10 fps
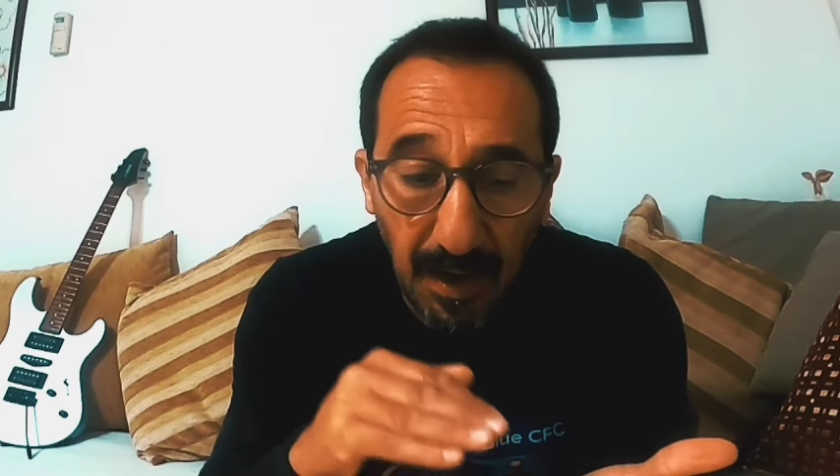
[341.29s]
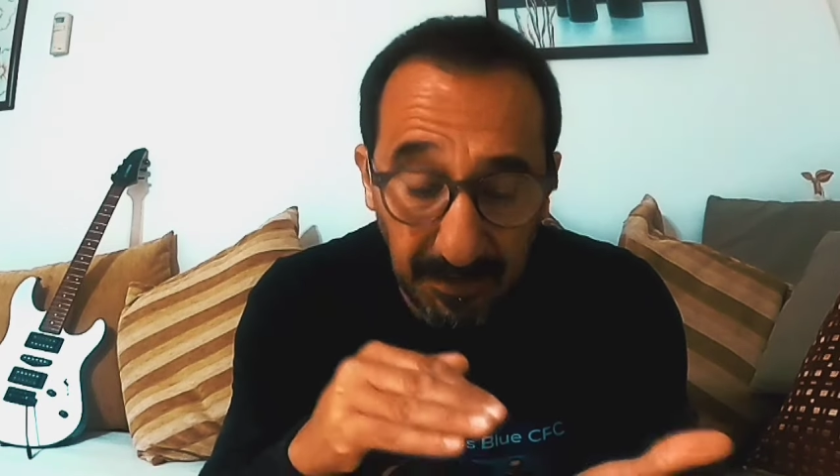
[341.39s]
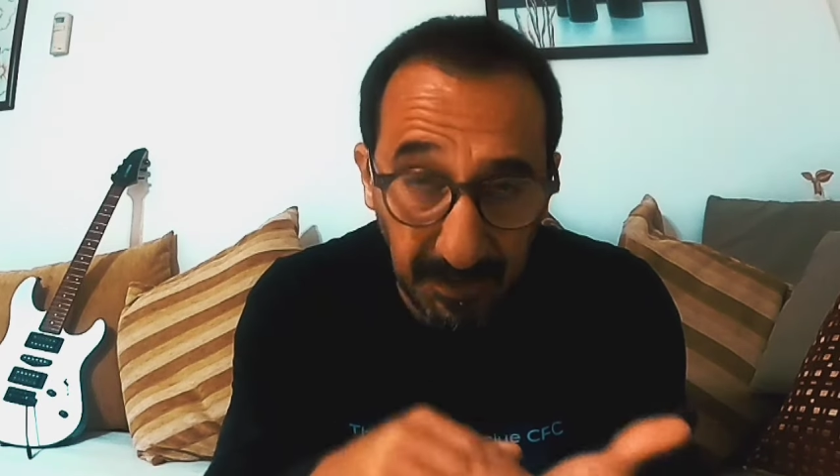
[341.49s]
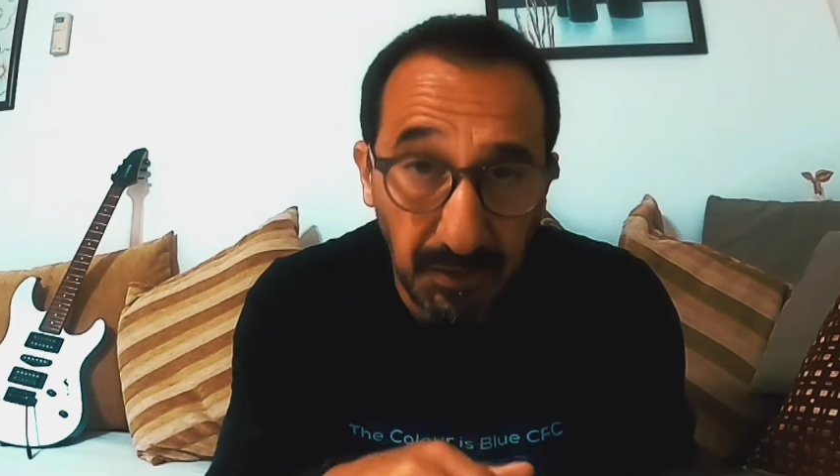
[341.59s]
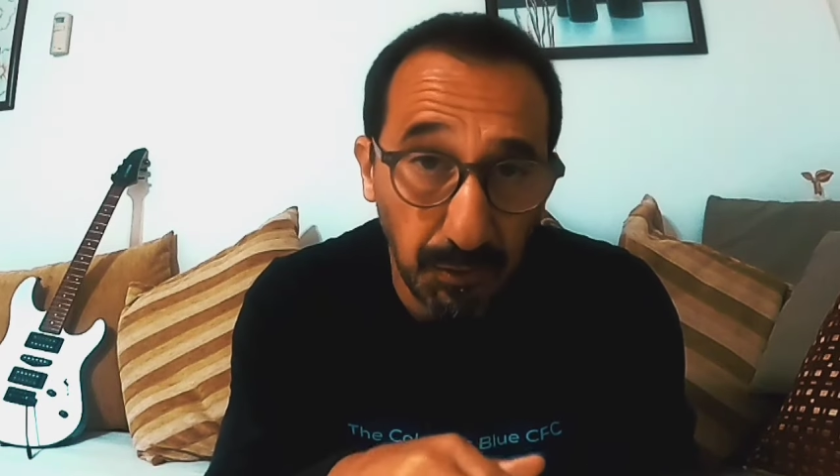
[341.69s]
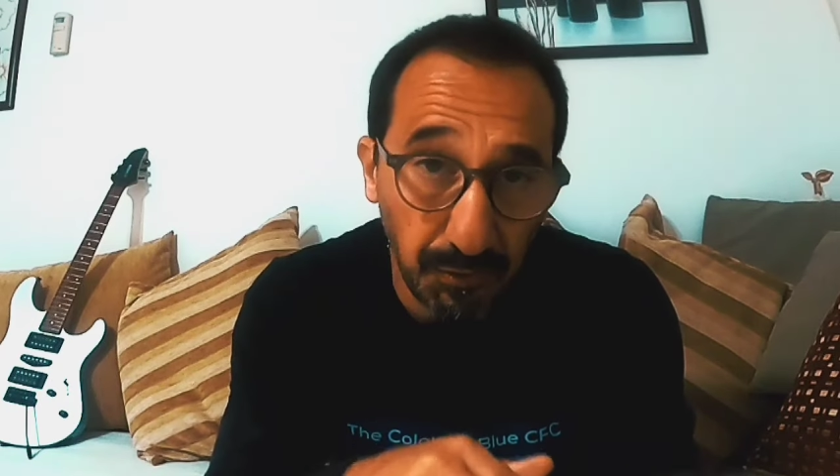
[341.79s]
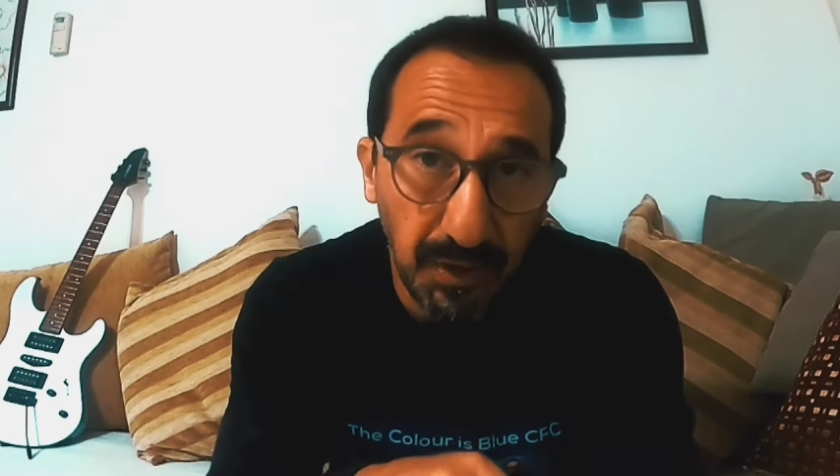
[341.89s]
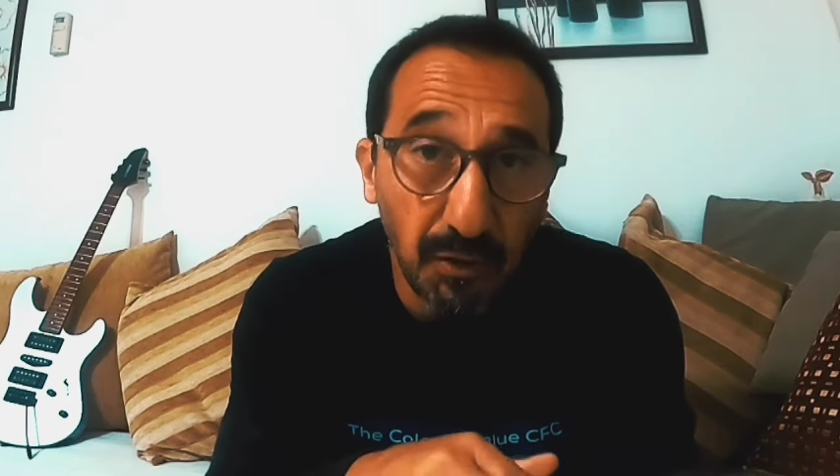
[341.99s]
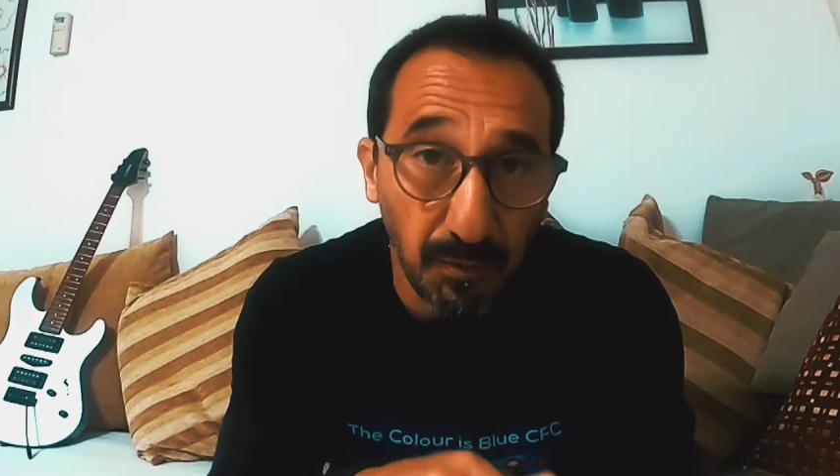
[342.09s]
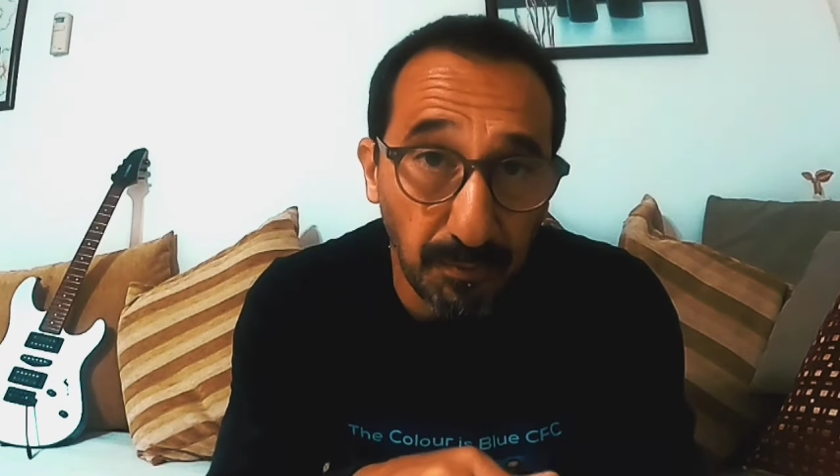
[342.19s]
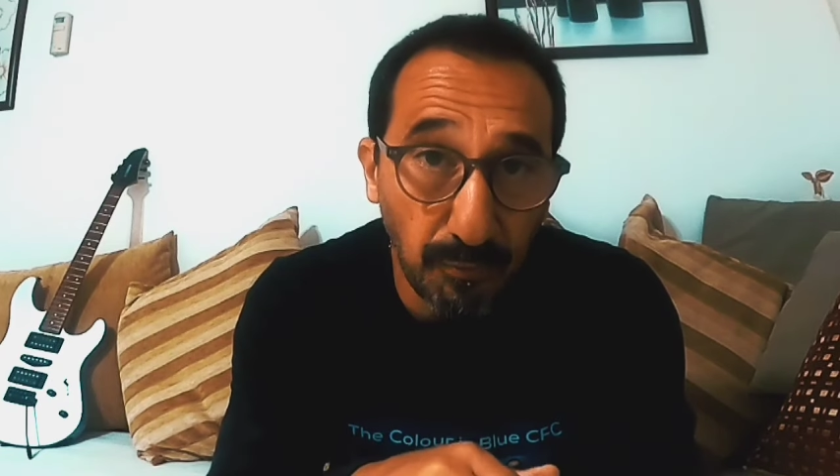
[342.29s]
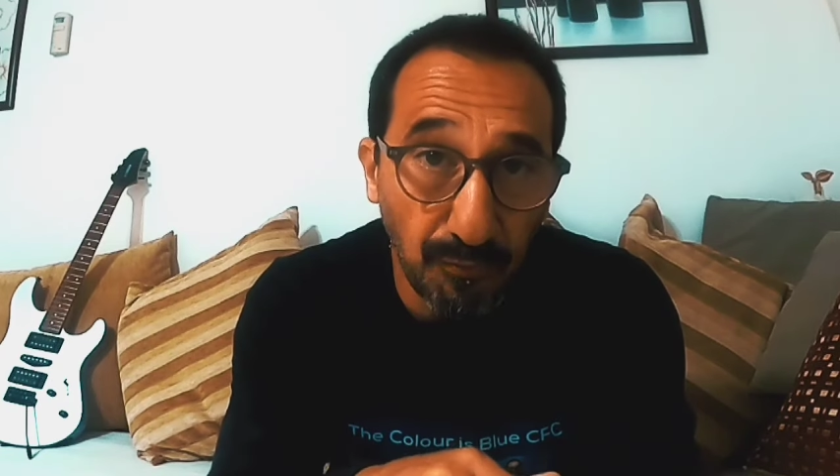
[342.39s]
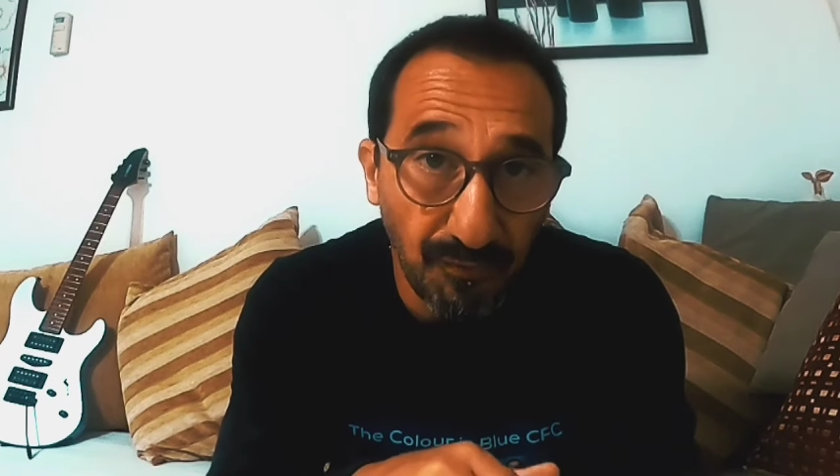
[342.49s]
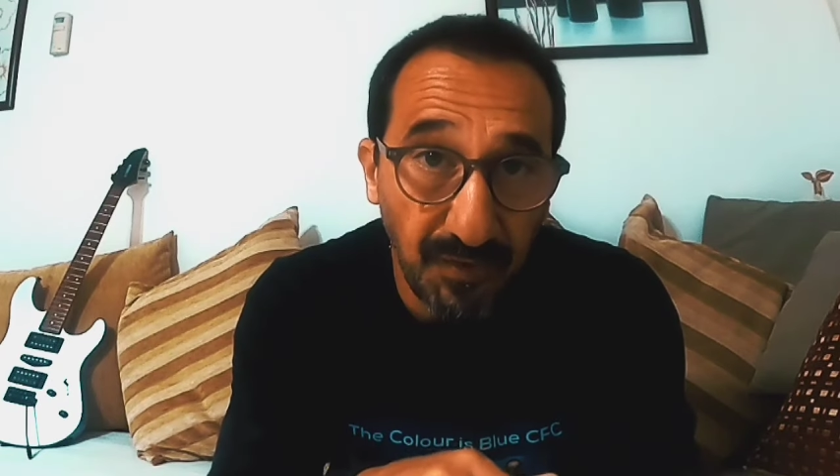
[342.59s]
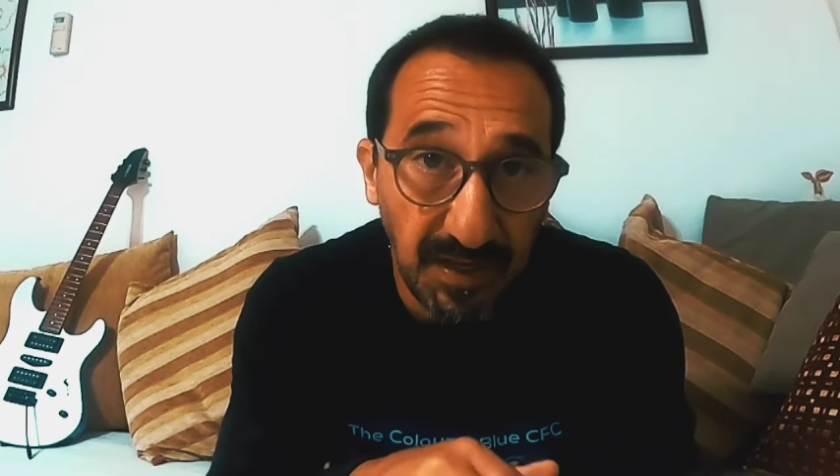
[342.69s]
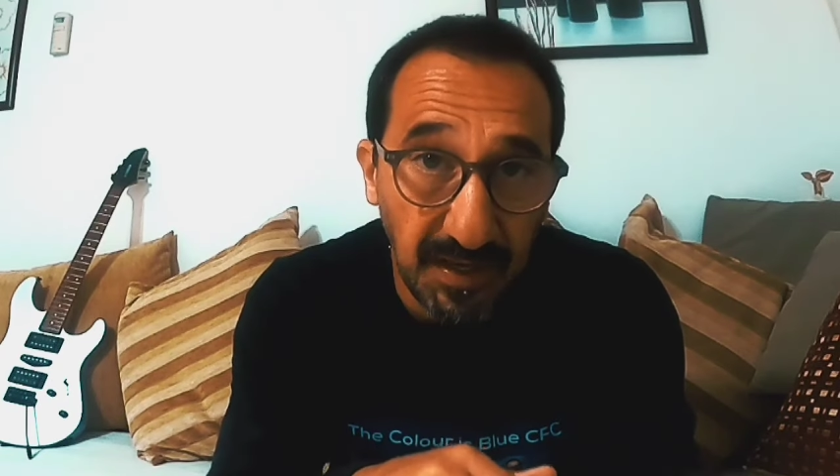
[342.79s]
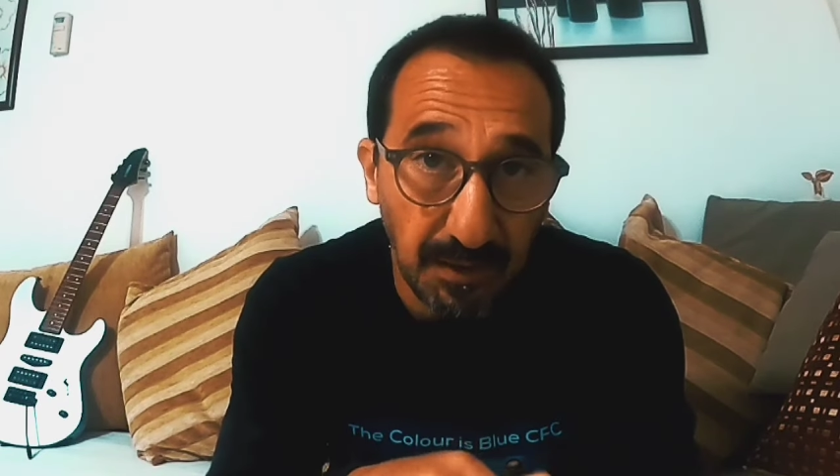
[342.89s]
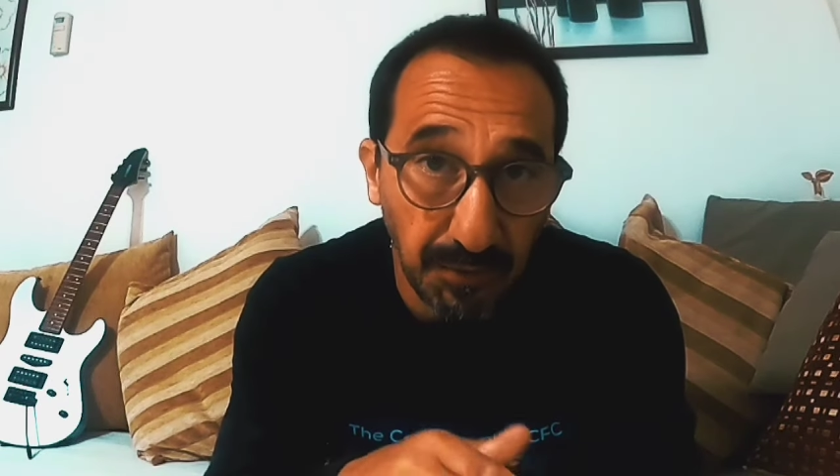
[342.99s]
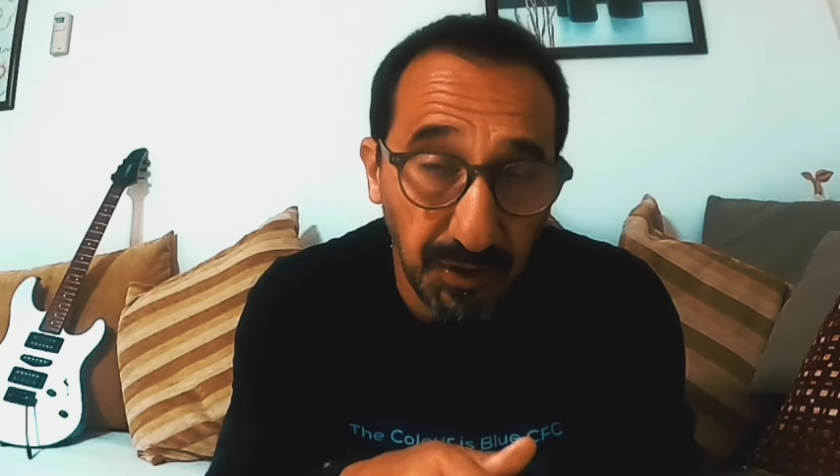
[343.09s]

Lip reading: at his curriculum vitae,